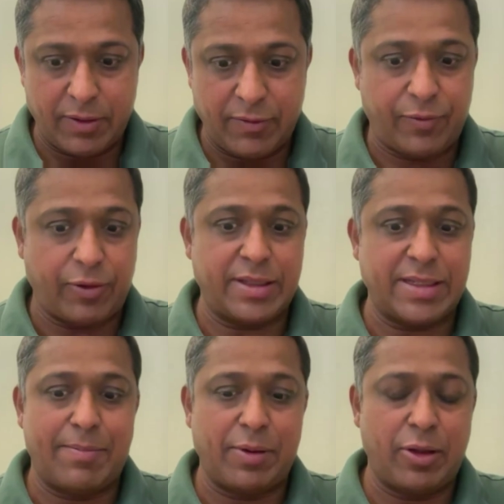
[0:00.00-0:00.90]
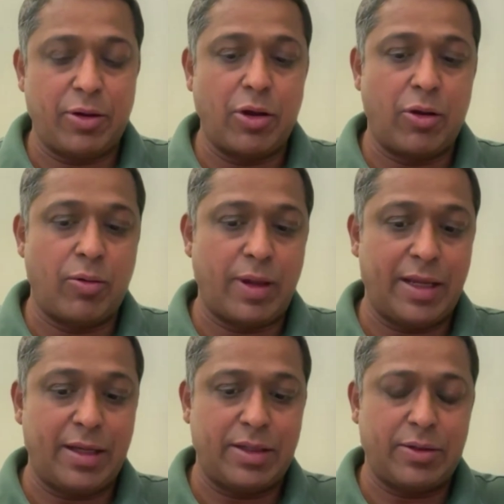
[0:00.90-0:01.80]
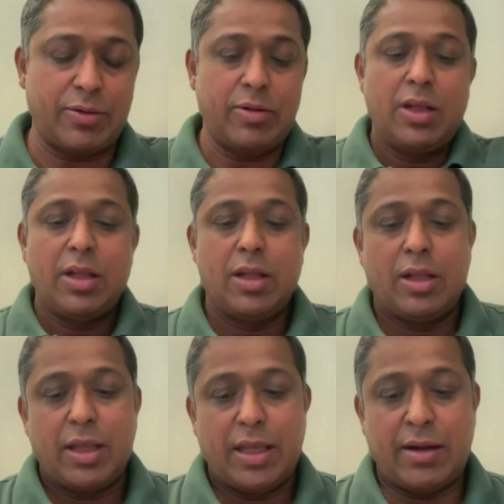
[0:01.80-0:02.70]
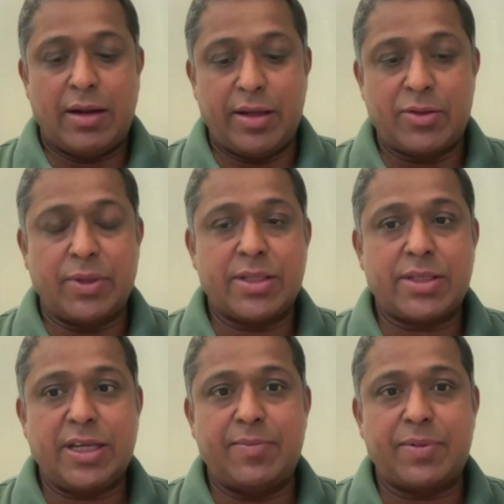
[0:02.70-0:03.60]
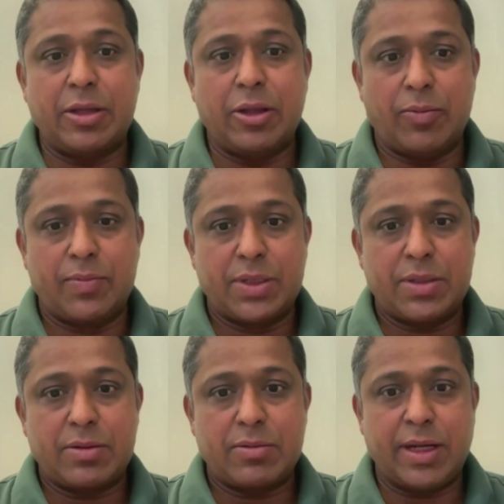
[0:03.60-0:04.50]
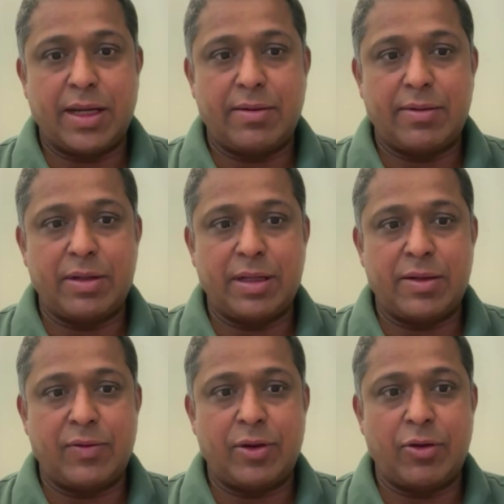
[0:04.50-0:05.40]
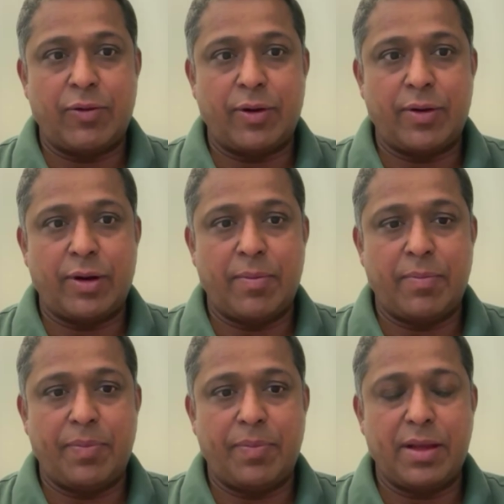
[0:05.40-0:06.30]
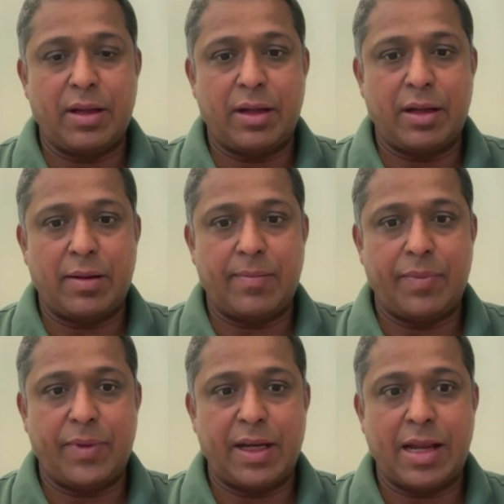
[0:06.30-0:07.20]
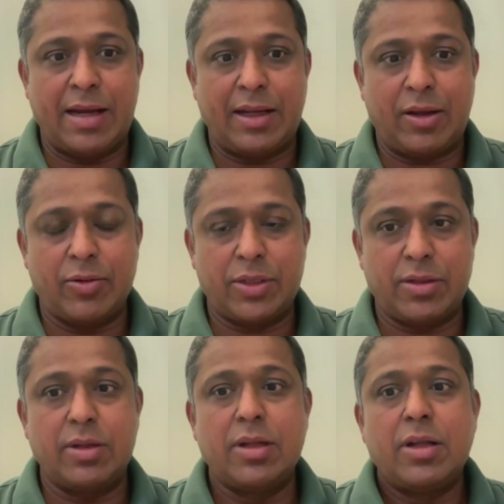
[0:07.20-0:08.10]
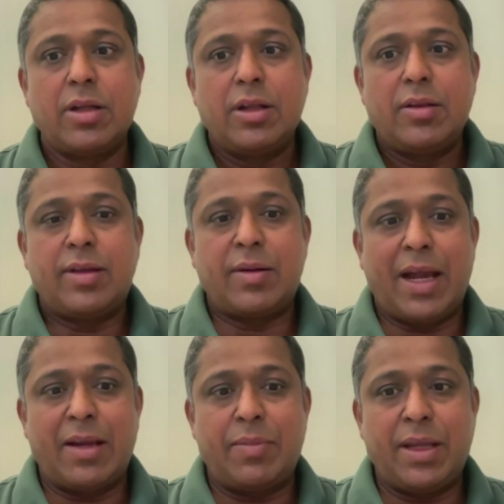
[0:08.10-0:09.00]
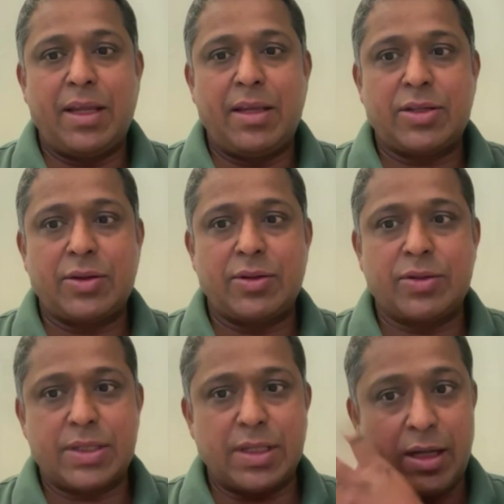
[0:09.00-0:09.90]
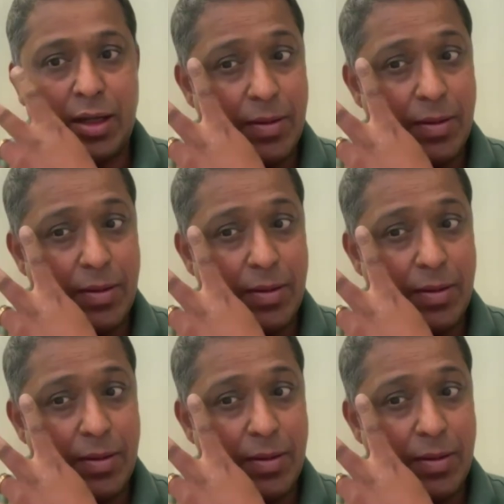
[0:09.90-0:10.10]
if for example, you go into areas with steep slopes, right? If you go further up the Atlantic Ocean, there might be issues